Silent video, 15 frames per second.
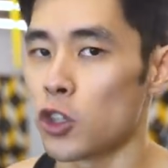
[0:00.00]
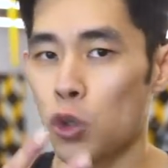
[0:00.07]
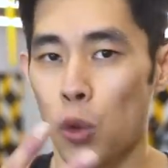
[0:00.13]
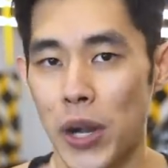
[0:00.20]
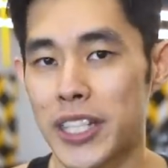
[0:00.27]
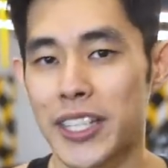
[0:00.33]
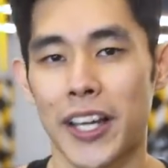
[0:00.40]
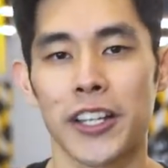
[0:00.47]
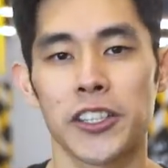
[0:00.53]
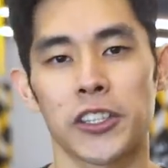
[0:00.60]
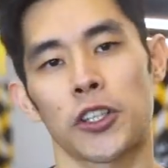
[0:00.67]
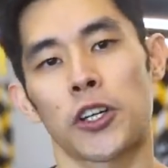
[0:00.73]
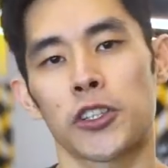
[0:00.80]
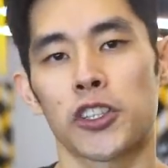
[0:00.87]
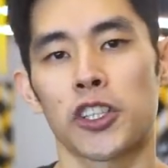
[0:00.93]
20
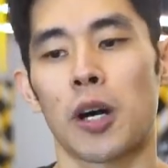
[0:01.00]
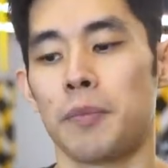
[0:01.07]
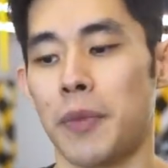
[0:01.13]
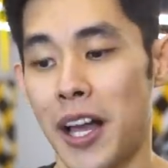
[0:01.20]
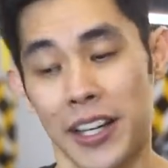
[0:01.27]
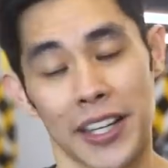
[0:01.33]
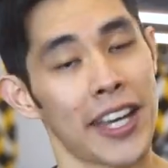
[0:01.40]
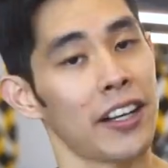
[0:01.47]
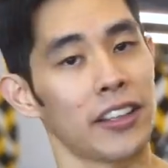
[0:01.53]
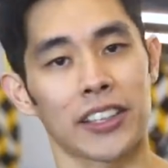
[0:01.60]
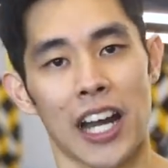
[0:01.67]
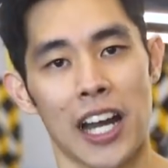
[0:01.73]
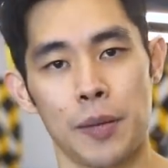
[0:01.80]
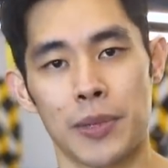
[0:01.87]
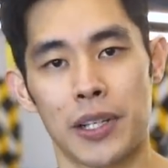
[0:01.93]
seconds non-stop, get a
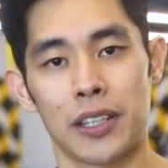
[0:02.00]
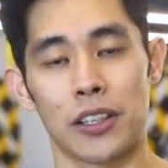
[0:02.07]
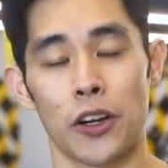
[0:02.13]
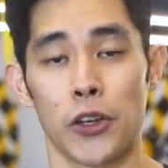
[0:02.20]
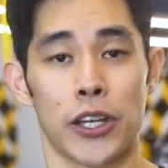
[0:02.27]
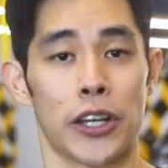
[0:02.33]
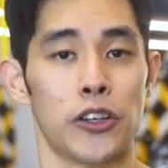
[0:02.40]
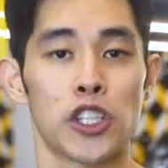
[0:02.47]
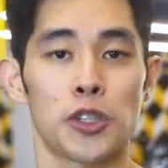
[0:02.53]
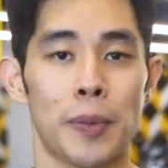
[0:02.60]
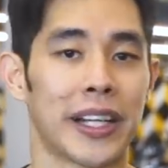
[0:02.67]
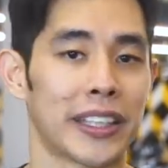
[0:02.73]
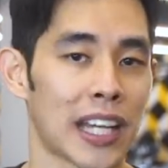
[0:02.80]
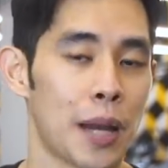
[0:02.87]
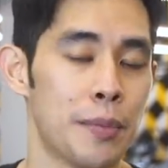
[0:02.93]
timer, or you can use
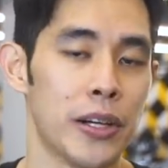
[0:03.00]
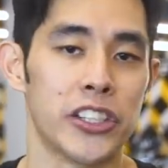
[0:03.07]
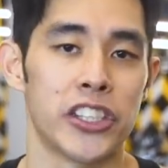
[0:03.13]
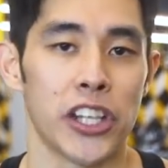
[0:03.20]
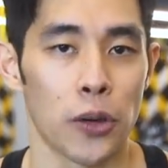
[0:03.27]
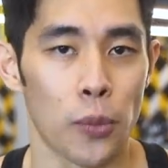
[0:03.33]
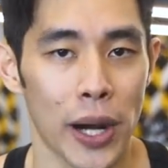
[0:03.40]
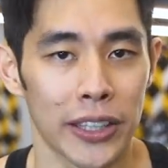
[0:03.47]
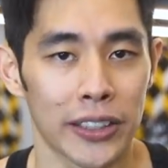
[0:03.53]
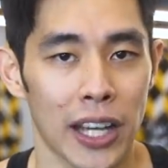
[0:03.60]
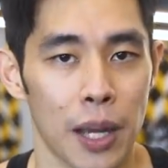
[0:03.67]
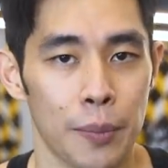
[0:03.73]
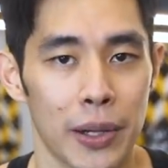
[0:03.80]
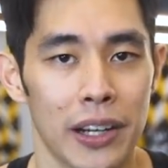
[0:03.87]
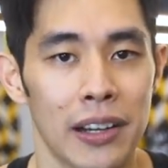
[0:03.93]
my timer, JY
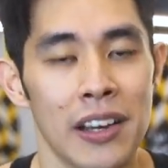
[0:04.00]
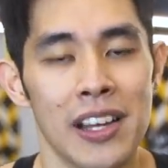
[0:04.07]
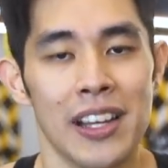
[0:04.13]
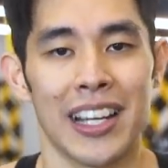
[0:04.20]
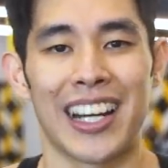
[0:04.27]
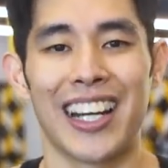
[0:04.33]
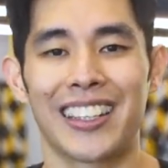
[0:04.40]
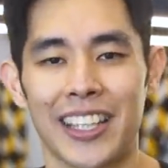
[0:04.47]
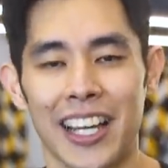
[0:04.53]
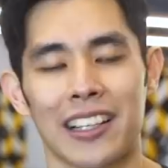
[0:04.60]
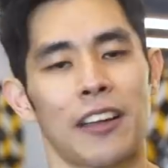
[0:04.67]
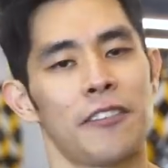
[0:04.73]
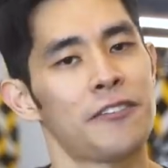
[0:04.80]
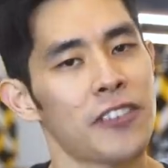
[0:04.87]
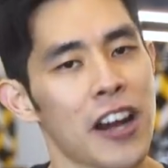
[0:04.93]
timer, and then take
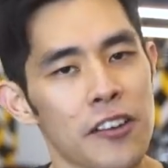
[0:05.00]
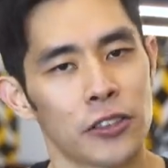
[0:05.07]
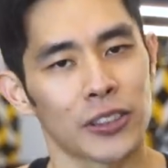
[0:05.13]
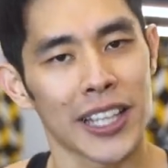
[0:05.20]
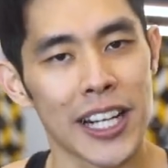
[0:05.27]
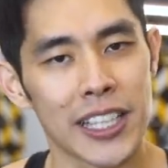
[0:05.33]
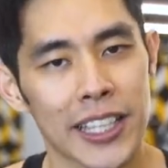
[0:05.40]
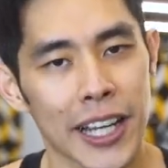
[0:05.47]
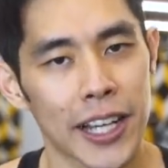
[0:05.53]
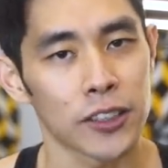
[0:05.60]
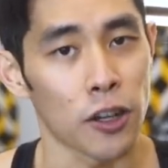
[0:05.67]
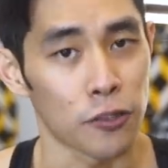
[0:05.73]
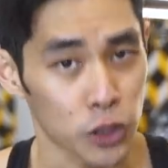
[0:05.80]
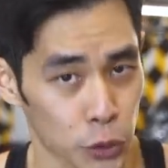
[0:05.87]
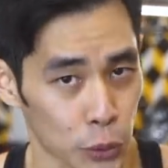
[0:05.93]
like 5 to 10
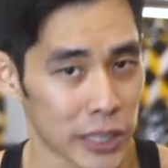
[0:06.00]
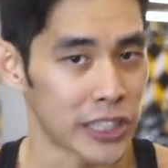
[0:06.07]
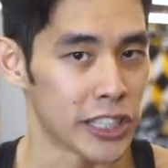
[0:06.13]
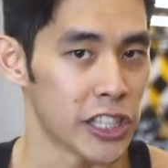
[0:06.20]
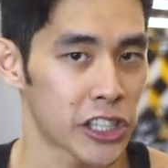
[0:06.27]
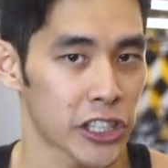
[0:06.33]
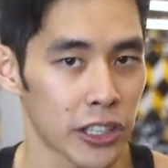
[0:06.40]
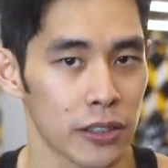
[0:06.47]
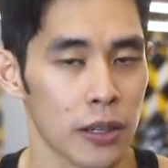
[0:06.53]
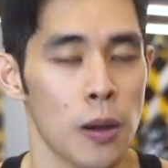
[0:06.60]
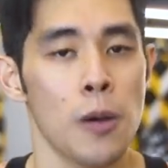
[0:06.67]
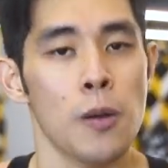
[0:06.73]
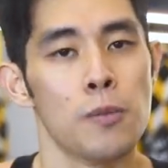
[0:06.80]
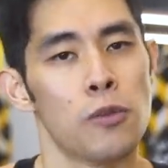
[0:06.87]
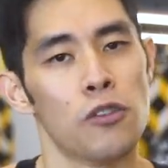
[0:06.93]
seconds of transition
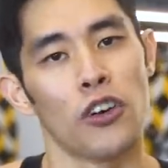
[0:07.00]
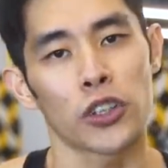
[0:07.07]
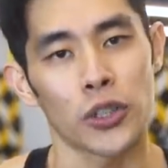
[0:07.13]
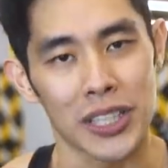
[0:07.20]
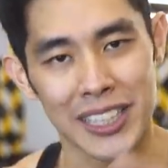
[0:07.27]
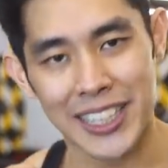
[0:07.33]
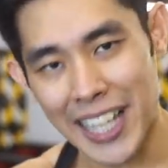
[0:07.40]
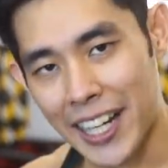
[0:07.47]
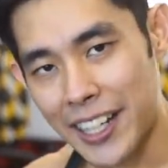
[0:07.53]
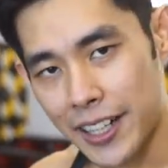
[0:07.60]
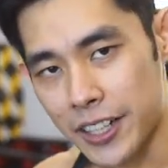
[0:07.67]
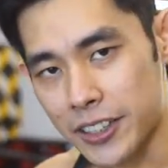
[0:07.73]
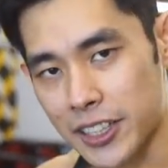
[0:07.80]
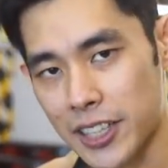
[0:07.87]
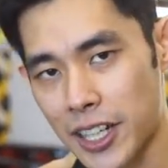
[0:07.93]
move on to the second
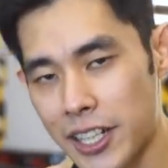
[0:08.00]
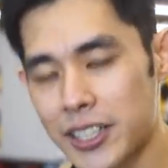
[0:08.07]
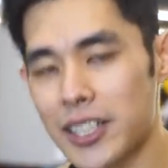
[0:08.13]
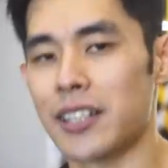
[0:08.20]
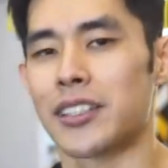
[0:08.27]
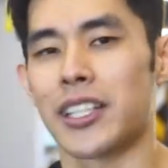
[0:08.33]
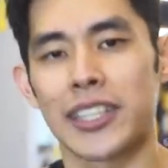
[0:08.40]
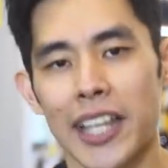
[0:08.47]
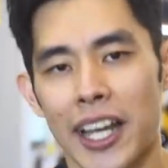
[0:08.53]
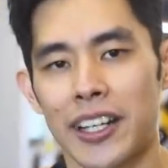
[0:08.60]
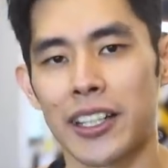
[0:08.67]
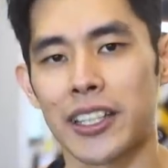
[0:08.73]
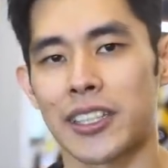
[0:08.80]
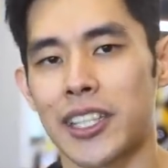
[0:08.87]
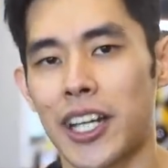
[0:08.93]
exercise. The
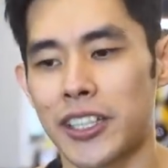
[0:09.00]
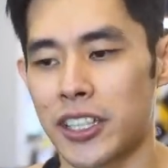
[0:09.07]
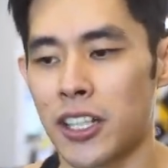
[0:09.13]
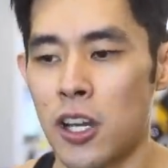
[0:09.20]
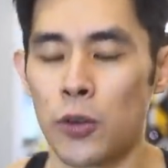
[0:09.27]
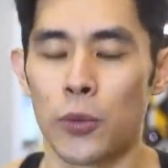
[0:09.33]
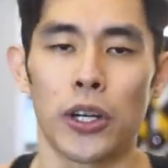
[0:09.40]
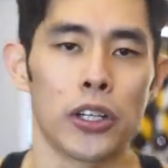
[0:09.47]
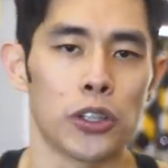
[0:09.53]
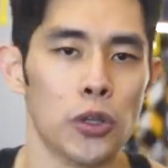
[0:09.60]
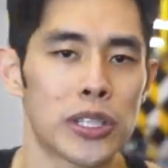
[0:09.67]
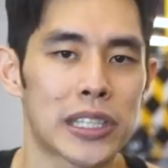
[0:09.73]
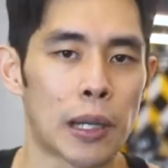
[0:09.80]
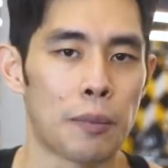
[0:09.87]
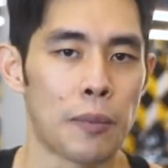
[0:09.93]
second exercise, we're gonna
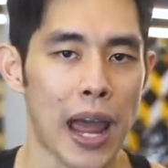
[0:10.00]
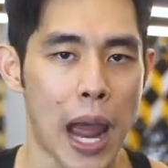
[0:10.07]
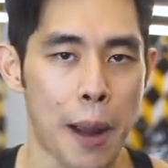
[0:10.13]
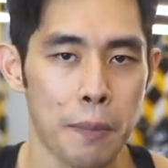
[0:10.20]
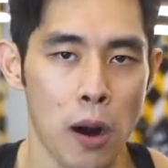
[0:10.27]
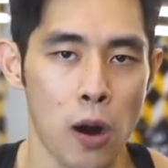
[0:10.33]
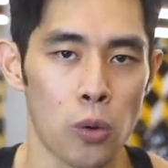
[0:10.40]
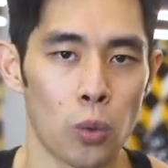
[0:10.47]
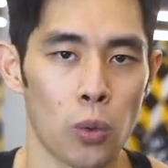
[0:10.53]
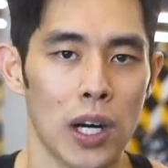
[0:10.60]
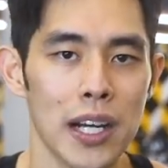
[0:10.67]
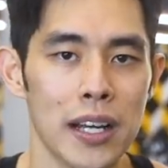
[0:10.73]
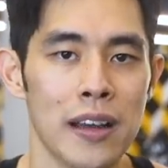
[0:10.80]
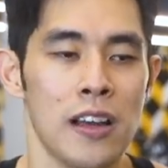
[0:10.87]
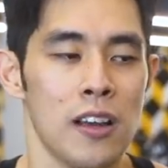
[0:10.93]
do some ab
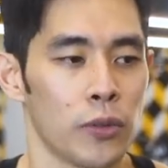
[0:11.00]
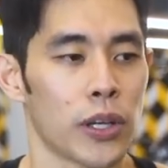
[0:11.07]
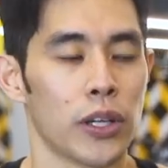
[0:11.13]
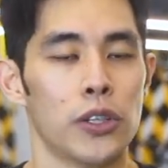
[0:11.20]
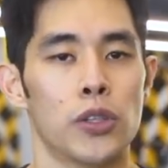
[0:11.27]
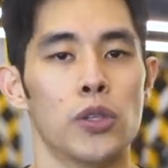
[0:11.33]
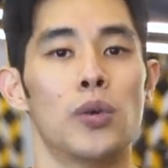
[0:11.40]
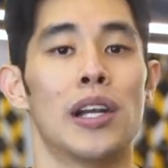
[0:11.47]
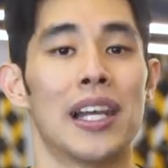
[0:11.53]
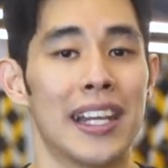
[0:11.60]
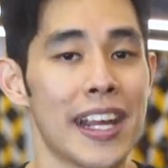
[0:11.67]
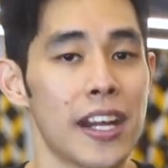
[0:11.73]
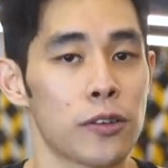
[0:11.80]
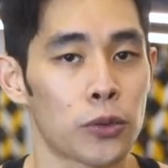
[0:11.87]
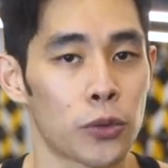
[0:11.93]
work, we're gonna do a
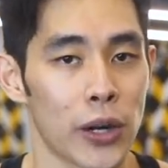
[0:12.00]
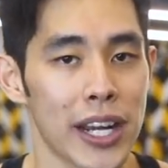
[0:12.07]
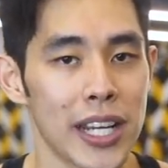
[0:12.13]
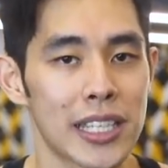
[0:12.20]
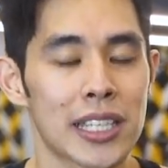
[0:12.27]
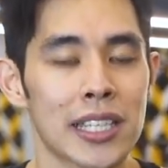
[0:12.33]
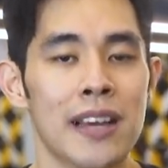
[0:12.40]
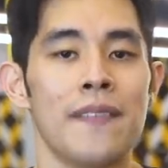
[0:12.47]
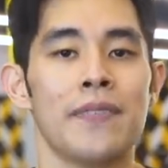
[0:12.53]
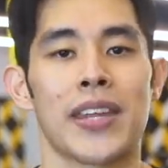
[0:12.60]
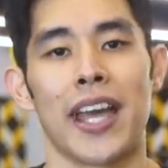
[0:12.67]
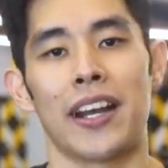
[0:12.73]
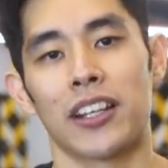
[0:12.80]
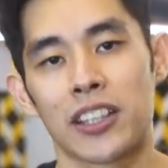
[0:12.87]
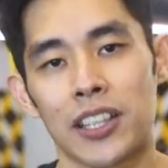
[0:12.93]
leg raise,
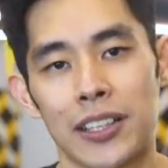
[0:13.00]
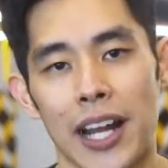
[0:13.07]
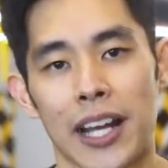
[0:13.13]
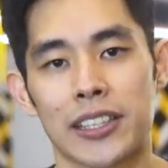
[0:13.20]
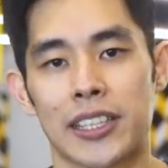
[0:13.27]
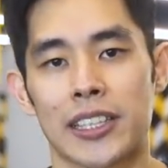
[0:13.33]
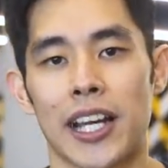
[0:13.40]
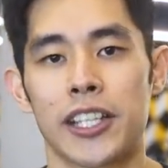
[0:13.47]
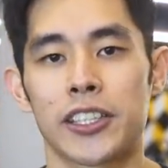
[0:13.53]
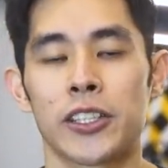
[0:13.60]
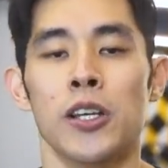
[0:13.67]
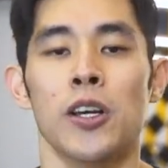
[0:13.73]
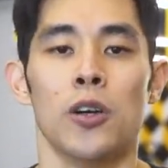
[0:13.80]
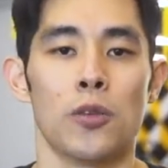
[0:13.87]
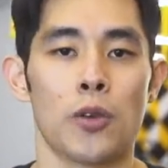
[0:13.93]
and the third exercise,
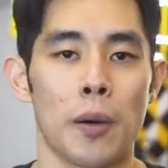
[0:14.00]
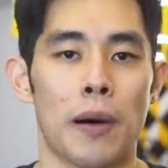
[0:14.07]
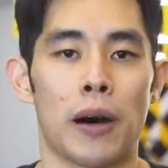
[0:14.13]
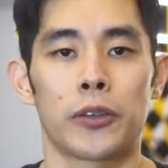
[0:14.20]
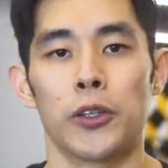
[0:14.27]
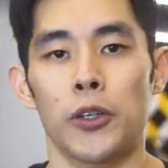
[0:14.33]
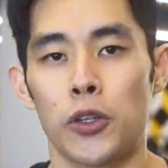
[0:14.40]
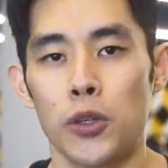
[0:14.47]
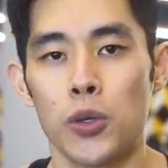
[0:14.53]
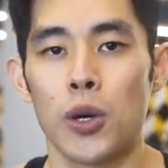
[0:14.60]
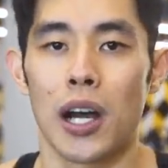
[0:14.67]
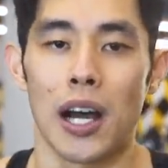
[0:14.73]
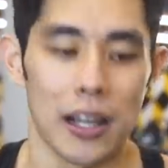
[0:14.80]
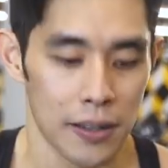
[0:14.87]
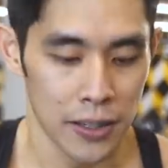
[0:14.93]
we're about to do
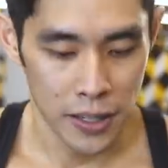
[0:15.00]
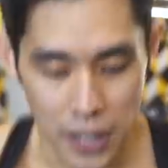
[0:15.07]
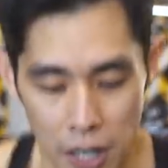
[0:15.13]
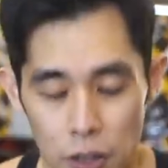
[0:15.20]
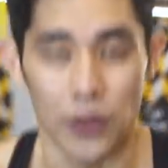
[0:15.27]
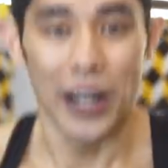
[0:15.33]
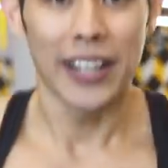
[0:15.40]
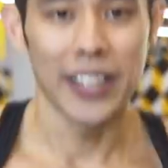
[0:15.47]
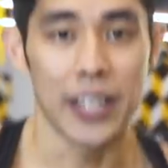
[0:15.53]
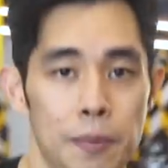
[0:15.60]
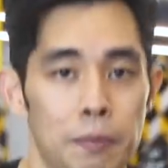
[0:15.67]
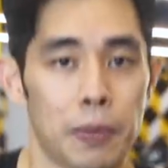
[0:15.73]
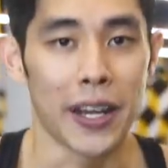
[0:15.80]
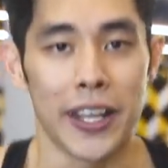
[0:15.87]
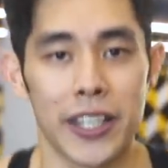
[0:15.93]
a run
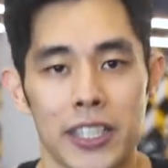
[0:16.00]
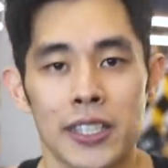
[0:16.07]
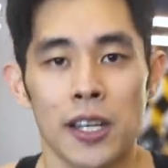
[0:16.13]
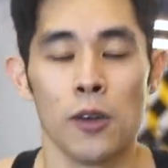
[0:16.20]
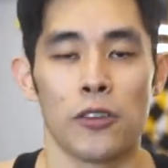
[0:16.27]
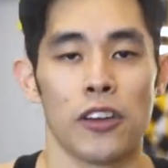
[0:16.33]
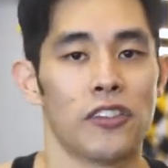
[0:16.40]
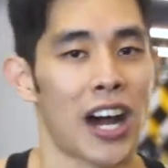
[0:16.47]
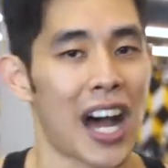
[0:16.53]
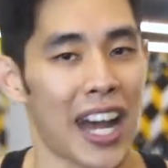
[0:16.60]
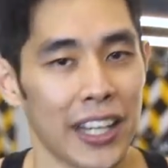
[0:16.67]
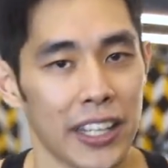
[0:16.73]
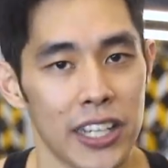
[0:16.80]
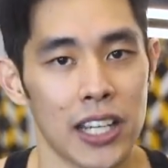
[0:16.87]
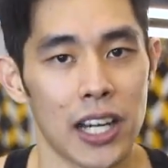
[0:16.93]
in place with a
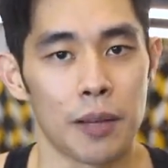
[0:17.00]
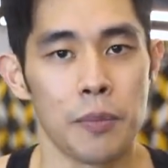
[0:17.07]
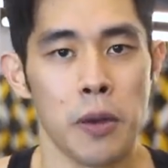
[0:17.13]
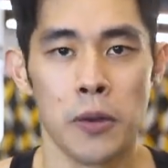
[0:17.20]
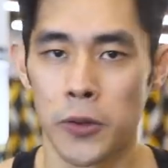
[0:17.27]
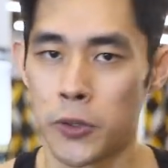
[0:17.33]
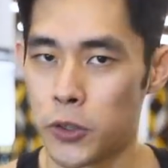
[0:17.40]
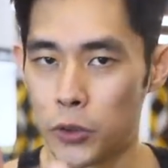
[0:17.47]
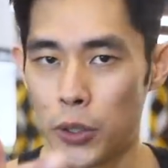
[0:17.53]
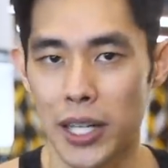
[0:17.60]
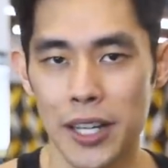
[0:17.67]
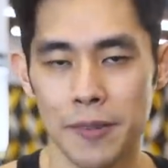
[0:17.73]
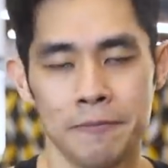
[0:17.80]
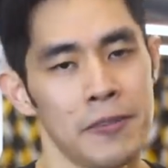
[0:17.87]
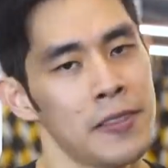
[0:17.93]
high knee up. You
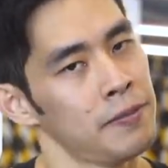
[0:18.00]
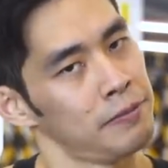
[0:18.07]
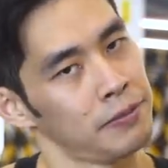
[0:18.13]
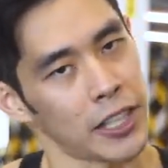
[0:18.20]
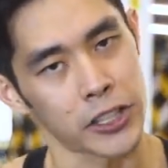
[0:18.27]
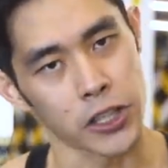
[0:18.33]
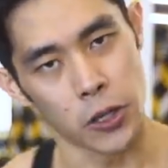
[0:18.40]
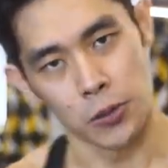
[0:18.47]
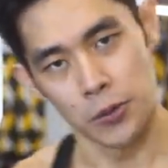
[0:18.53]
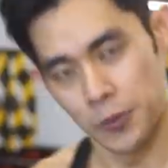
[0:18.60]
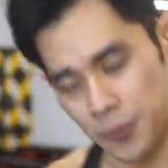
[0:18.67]
ready? Let's go.